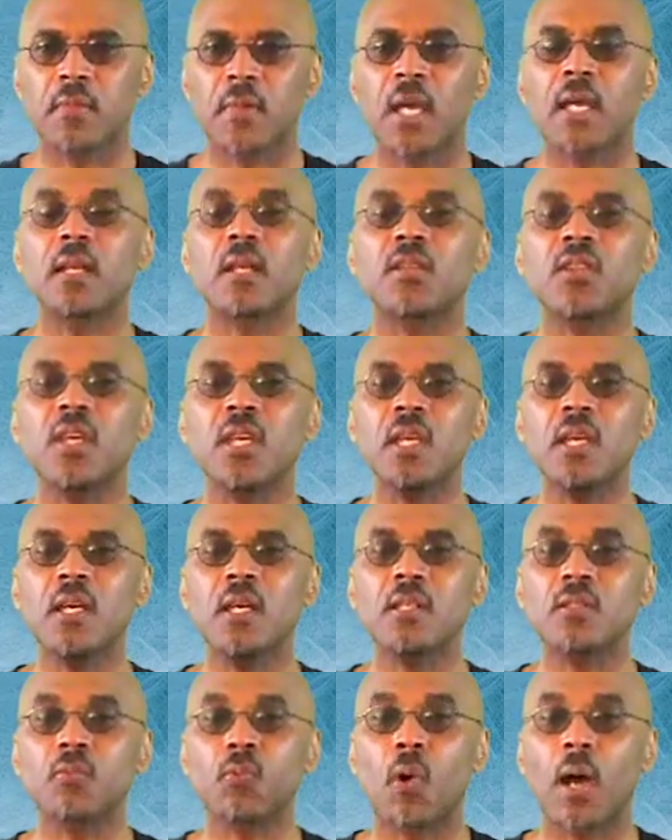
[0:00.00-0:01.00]
And the thing
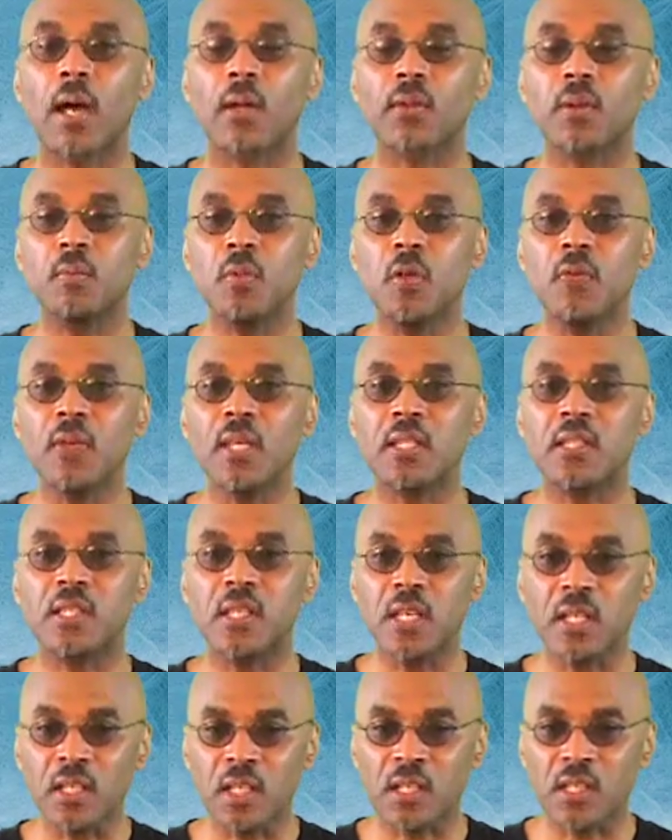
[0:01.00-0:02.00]
is, while the movie
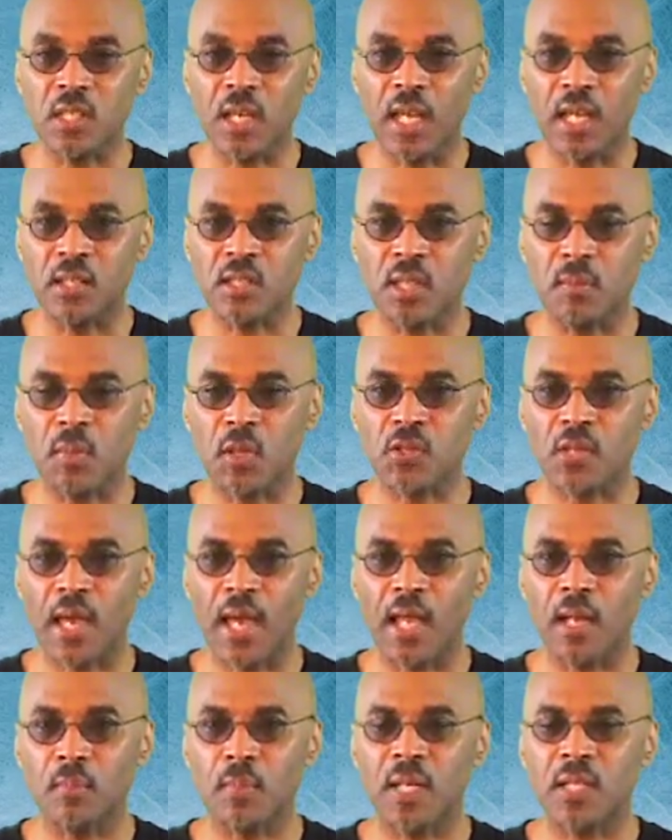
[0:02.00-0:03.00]
did contain some of those
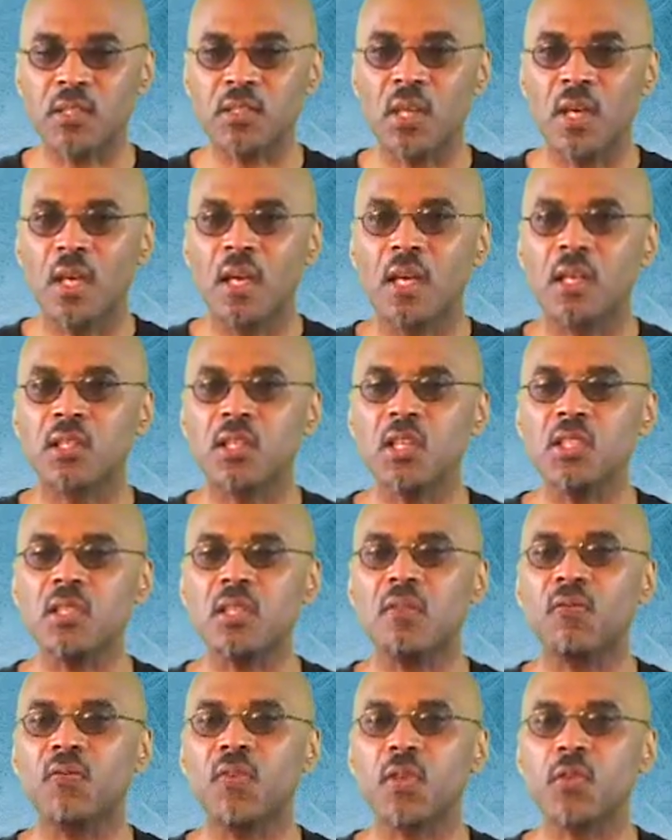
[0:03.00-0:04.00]
elements, just
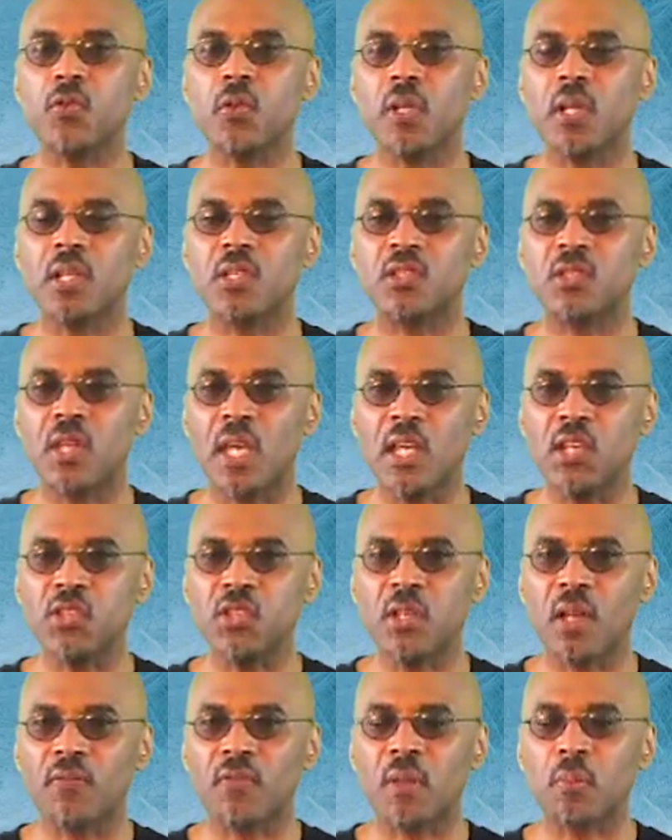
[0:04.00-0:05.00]
the
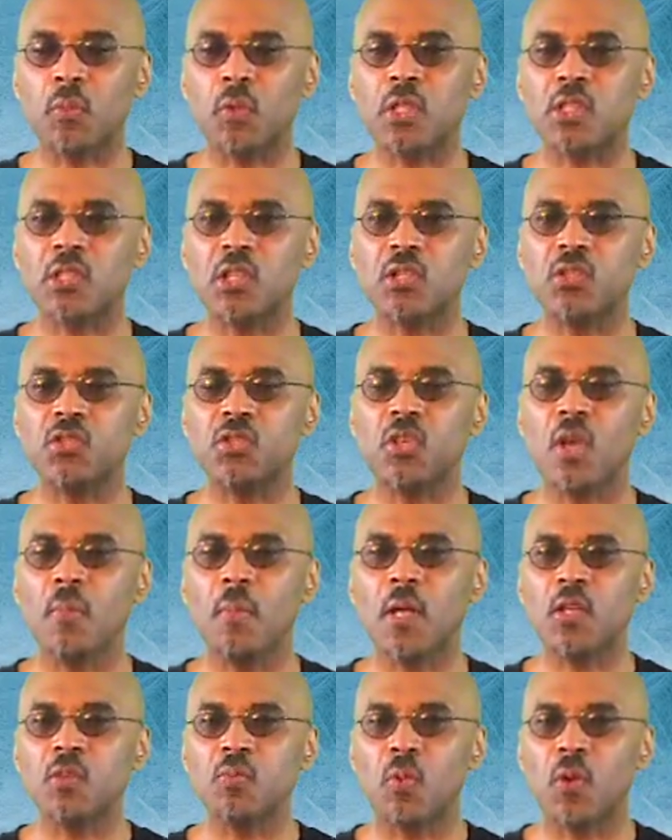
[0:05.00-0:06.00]
visualization of them was just so
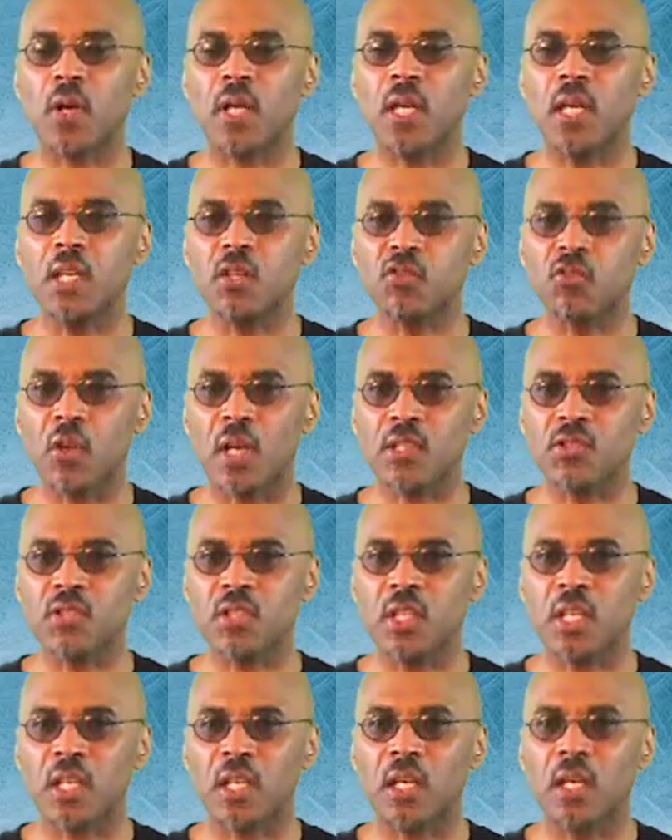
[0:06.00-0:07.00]
much more
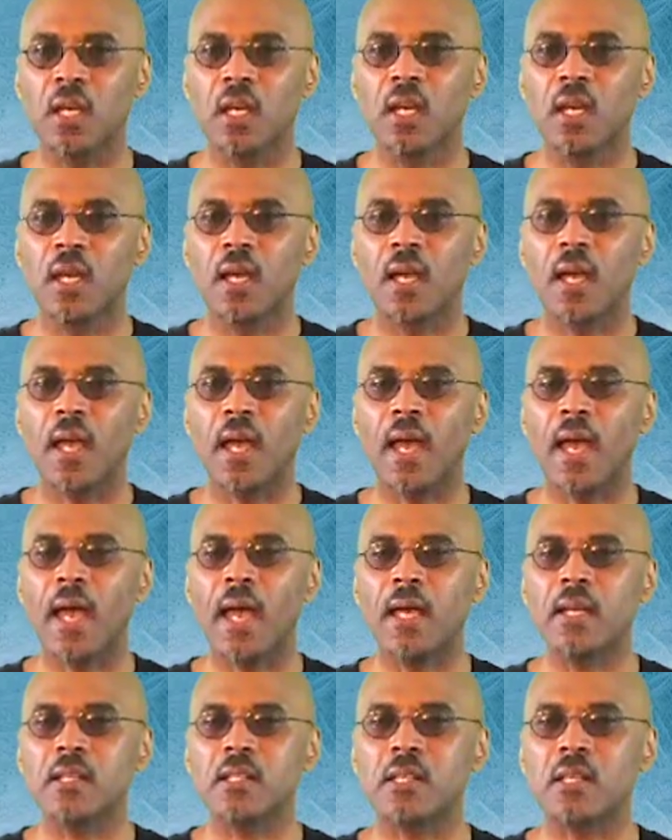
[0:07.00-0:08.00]
interesting
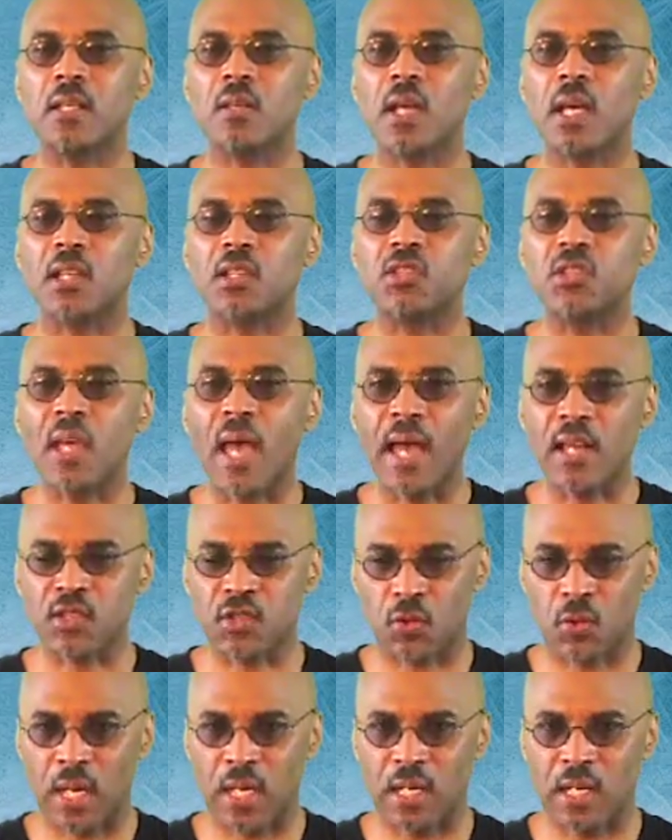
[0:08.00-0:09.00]
and
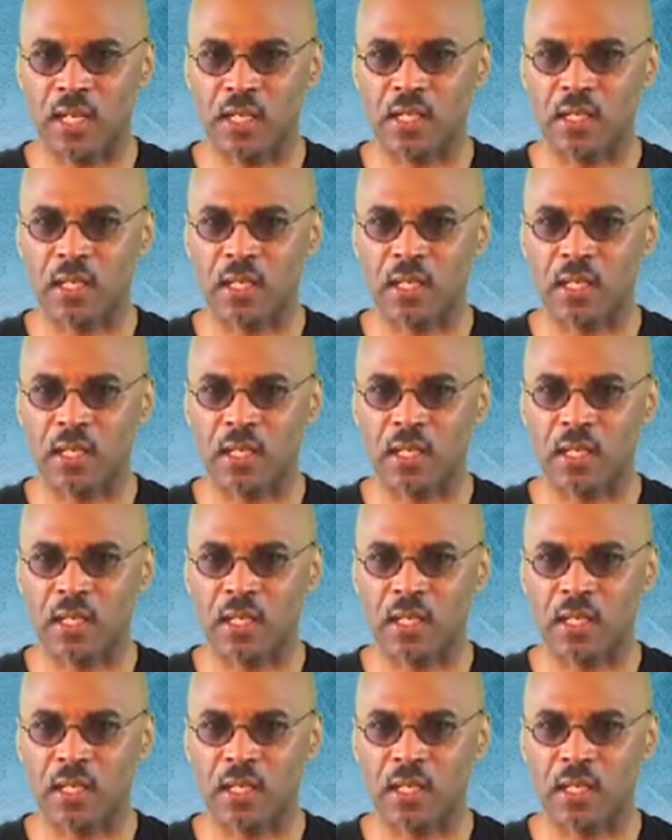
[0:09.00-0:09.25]
exaggerated.